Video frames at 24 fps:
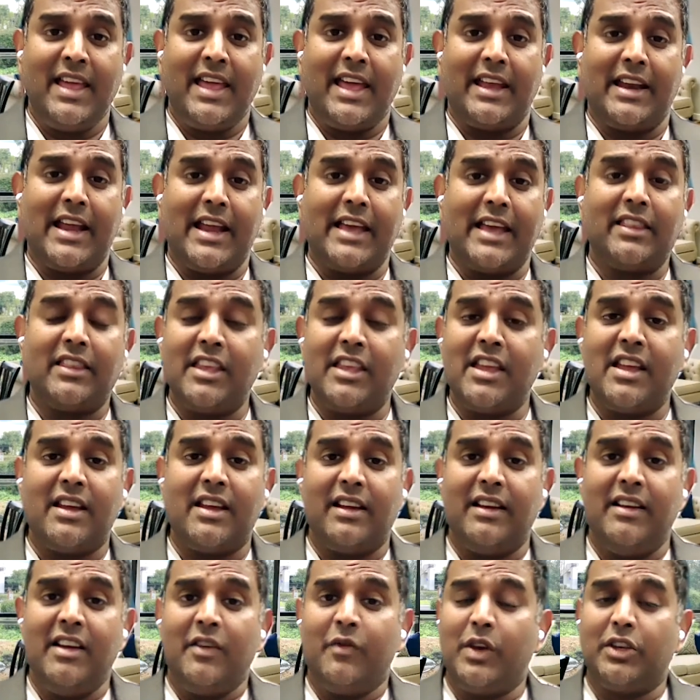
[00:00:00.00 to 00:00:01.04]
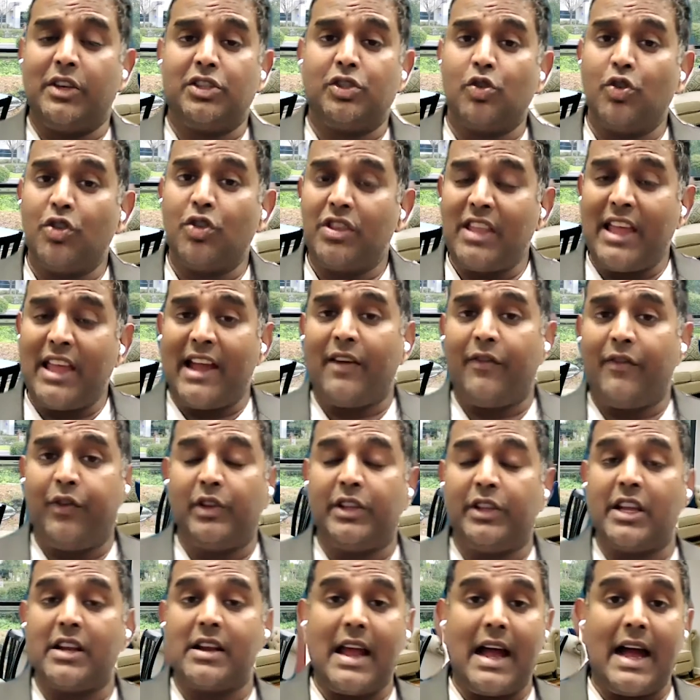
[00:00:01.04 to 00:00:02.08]
And I think we are so
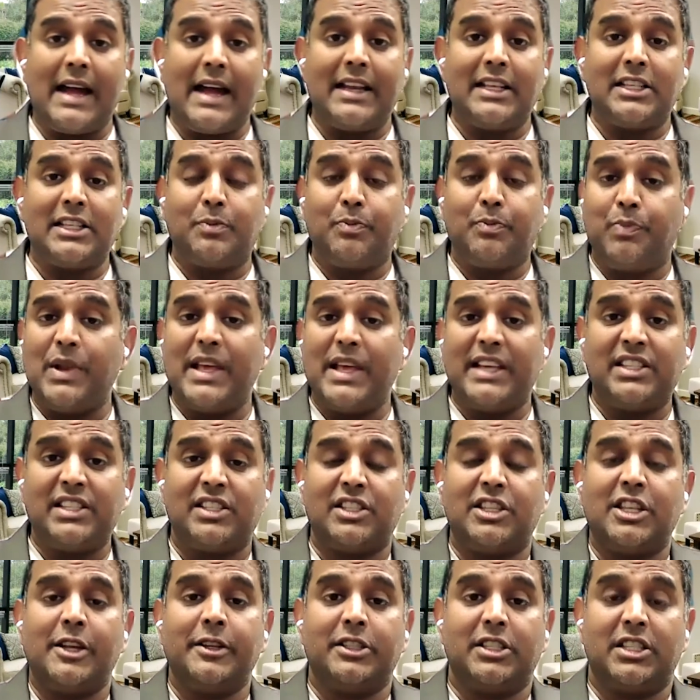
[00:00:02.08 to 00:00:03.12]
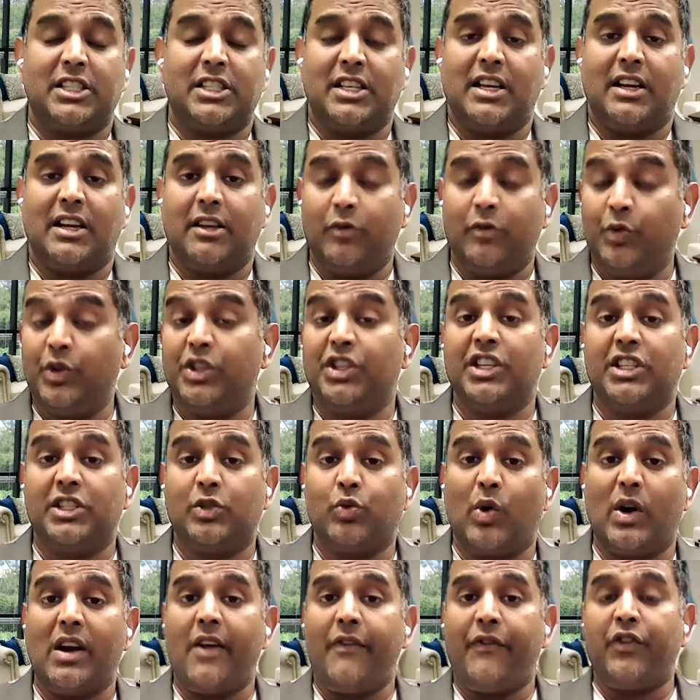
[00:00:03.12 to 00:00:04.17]
thankful that God has blessed us with this
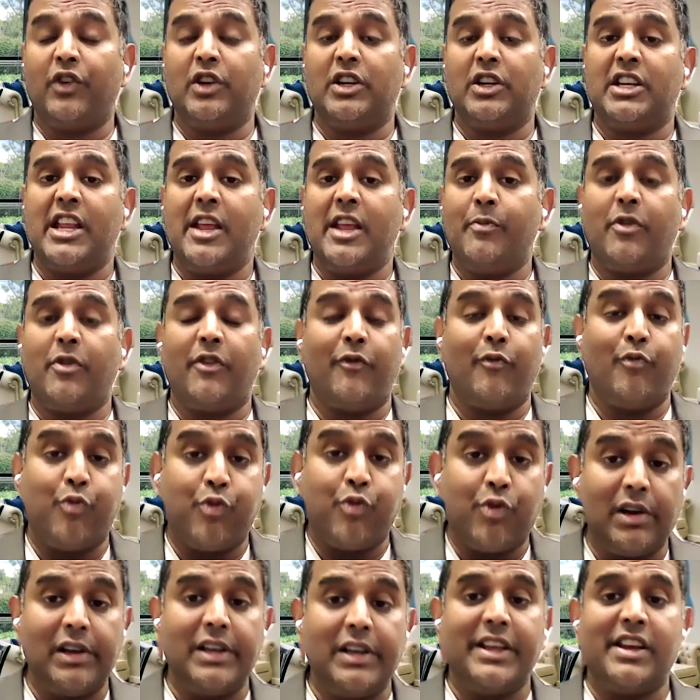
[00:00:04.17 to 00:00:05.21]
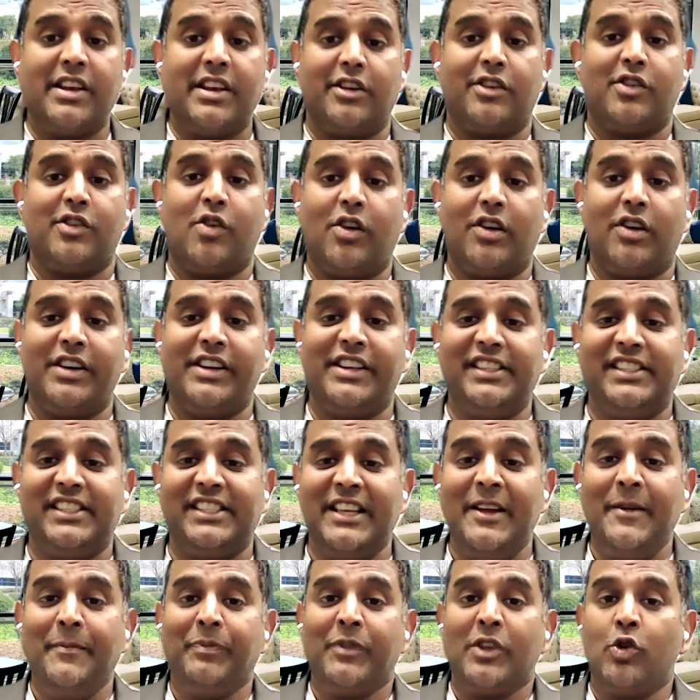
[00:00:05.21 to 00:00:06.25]
wonderful team of brilliant attorneys
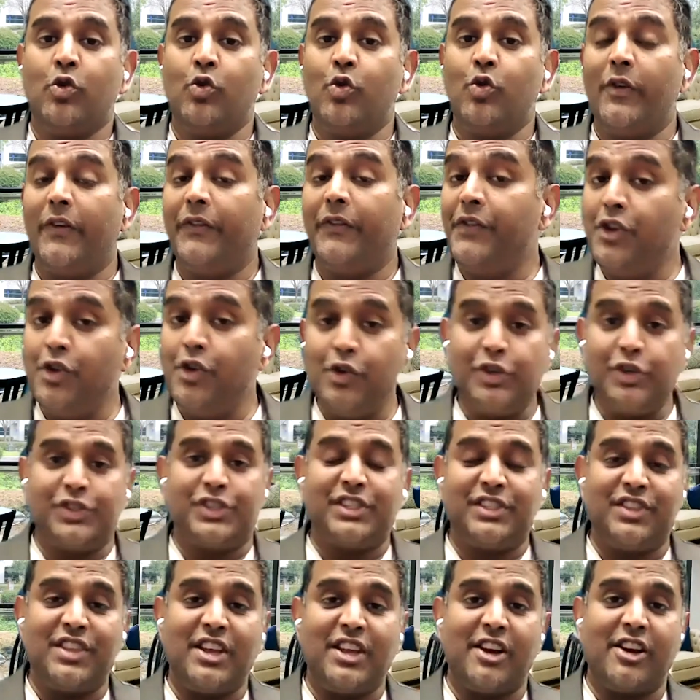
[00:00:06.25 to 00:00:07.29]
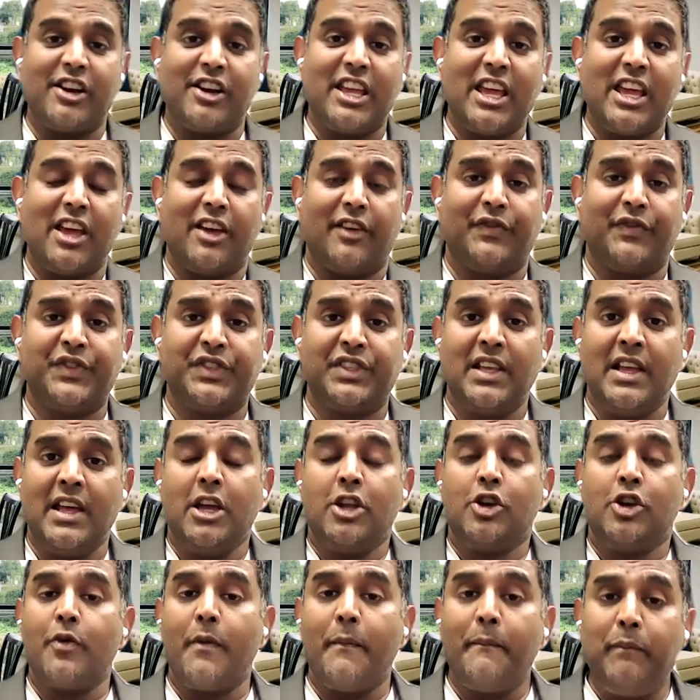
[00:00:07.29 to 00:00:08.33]
who have used their gifts
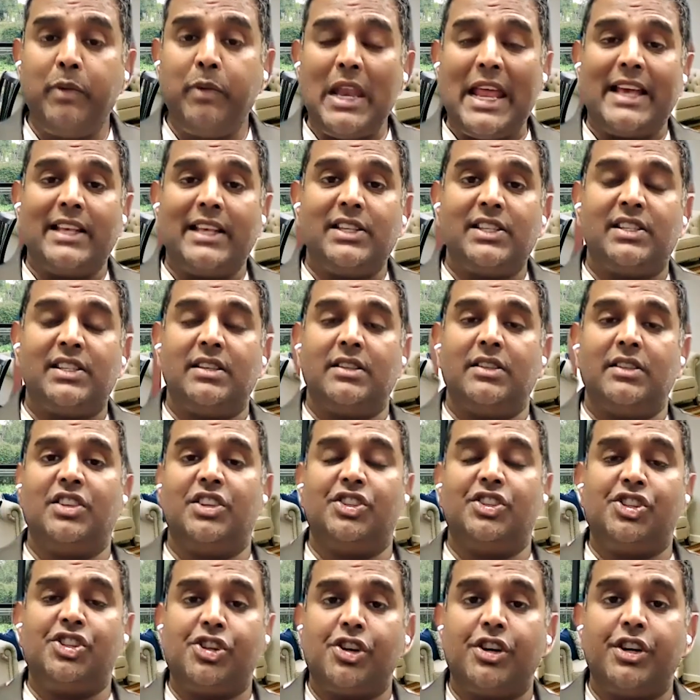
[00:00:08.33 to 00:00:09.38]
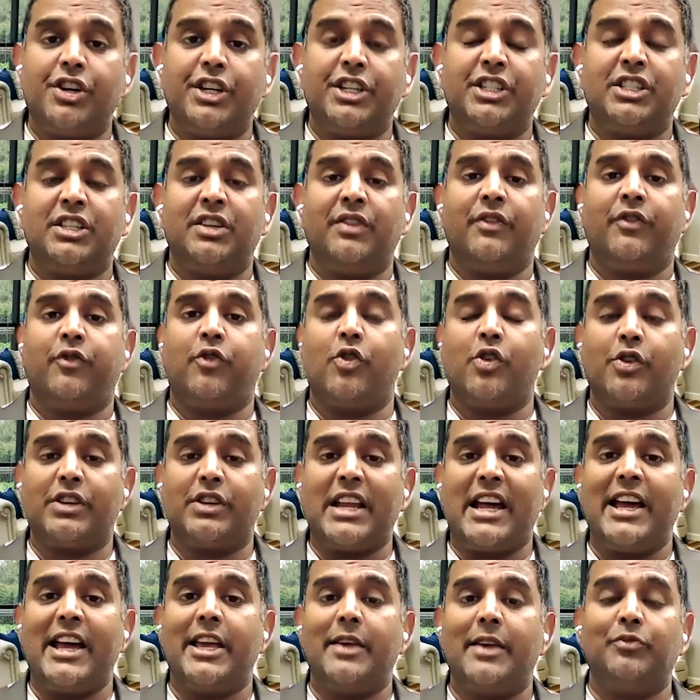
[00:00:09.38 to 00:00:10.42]
to bless the church for
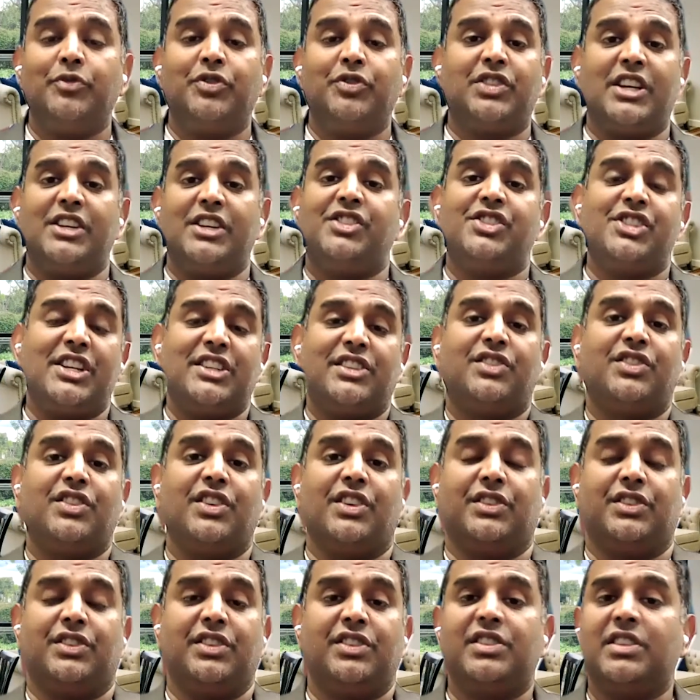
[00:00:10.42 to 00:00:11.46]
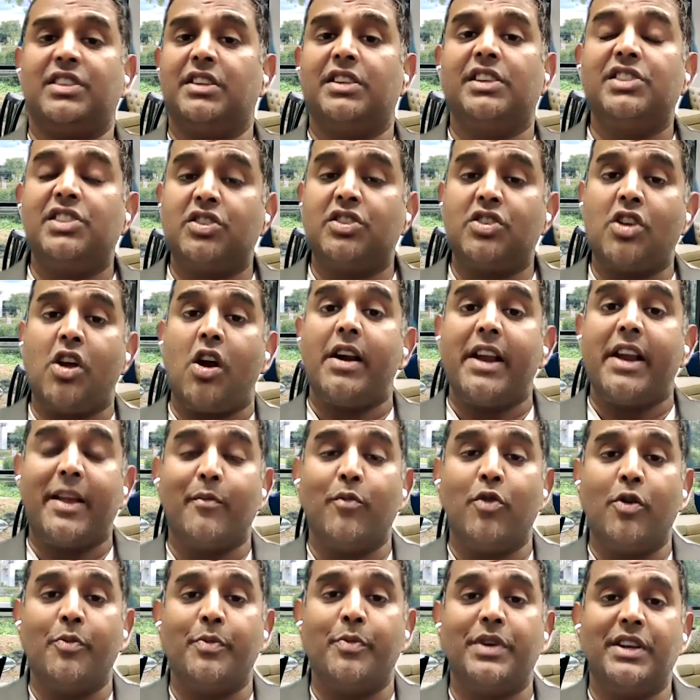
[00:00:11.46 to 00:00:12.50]
times such as this. It's a historic
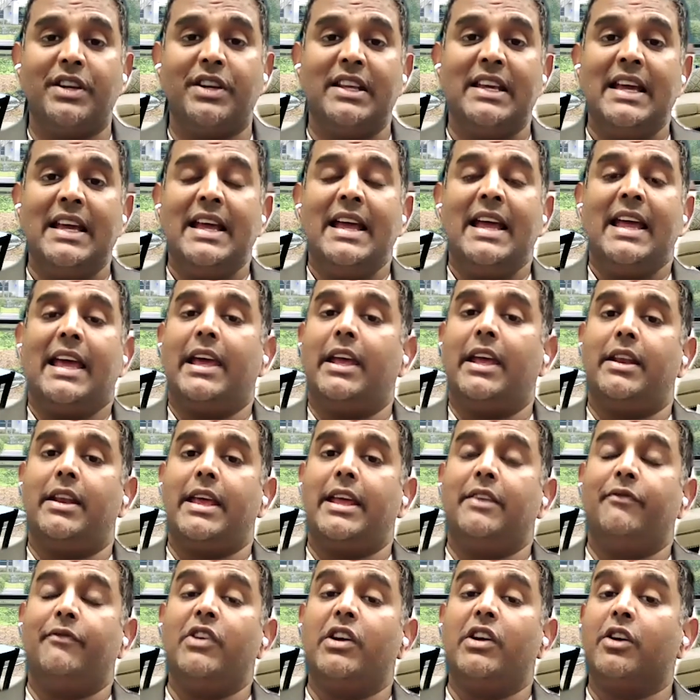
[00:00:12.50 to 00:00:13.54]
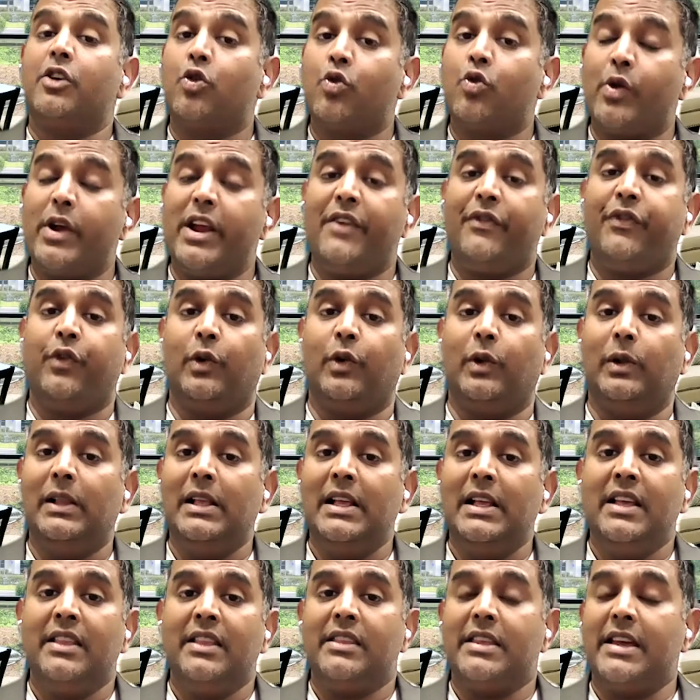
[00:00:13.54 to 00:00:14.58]
moment, and we are grateful
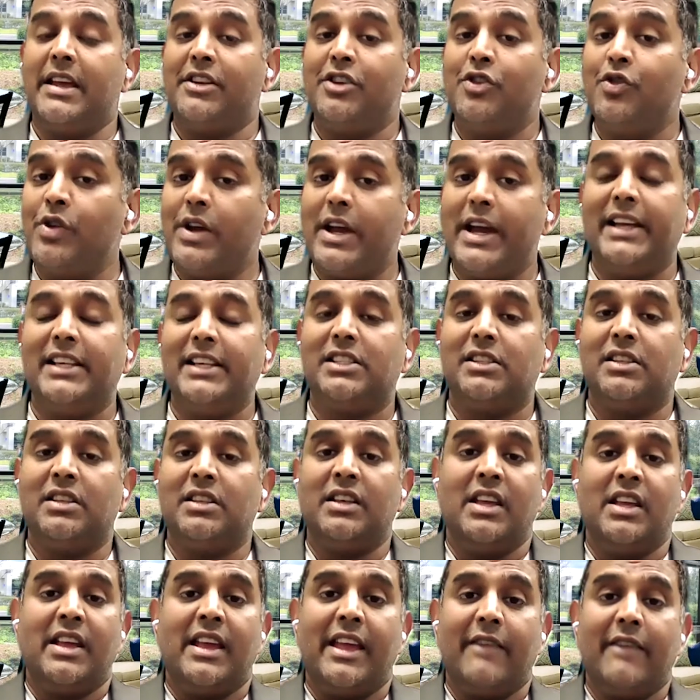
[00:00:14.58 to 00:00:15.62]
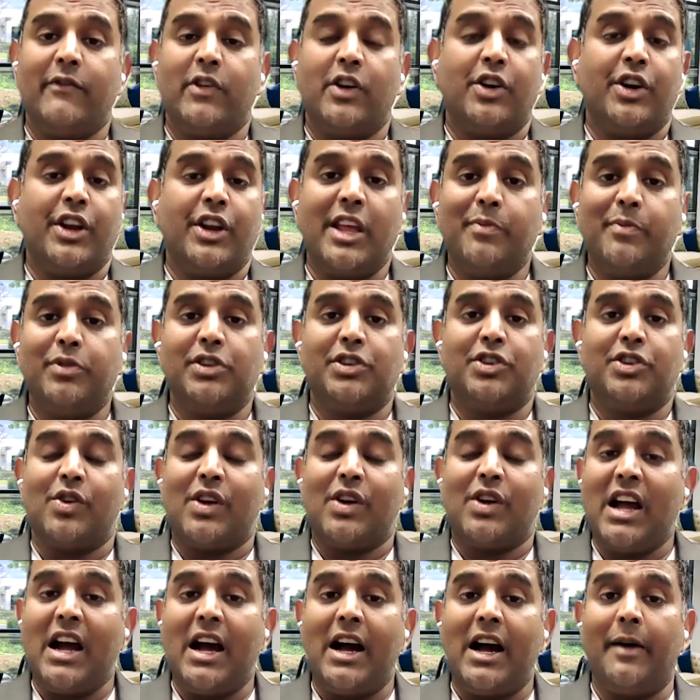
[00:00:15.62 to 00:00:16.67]
that you guys were able to
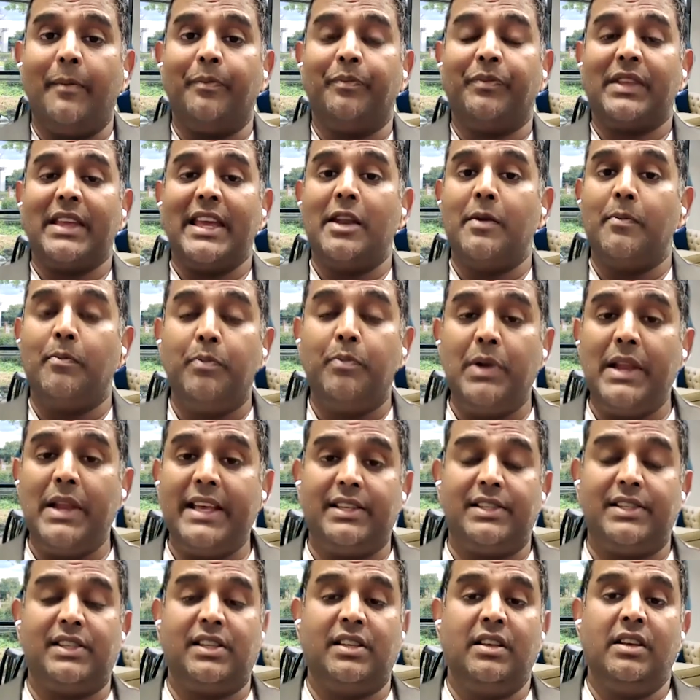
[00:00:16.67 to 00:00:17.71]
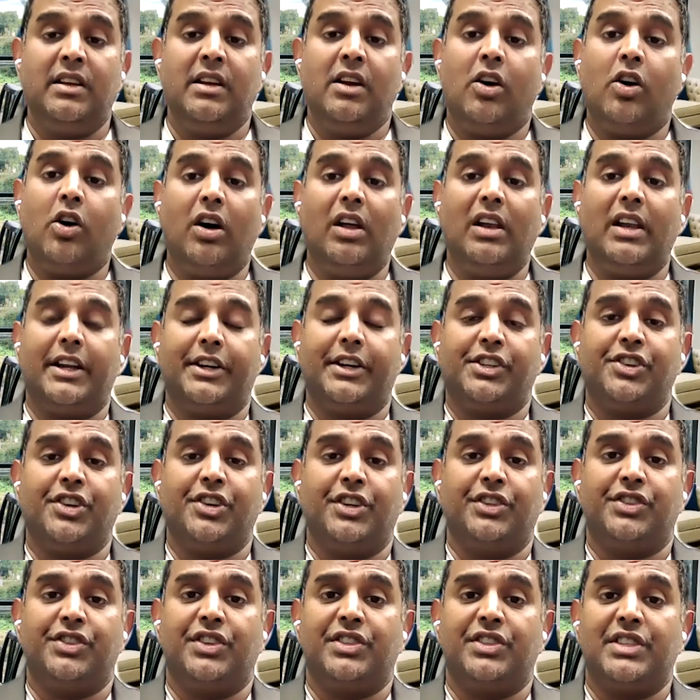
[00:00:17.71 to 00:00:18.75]
come and bless all our
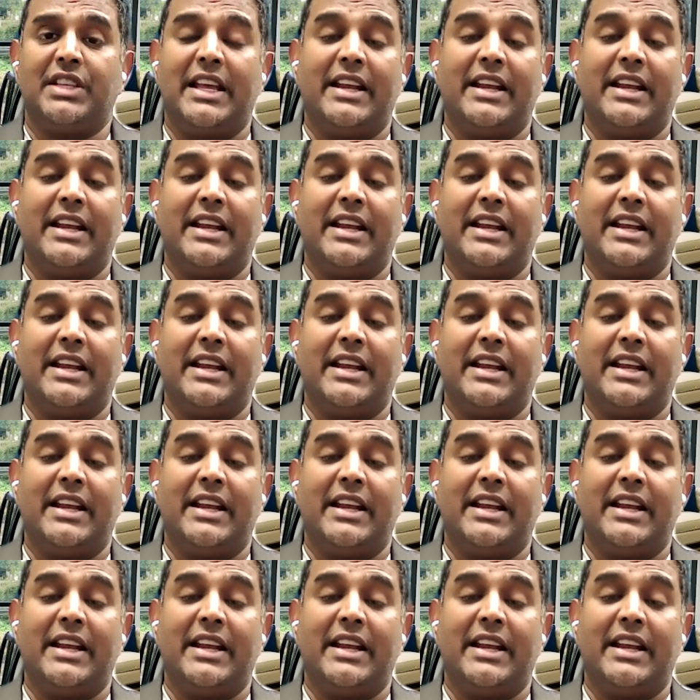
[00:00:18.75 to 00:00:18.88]
churches.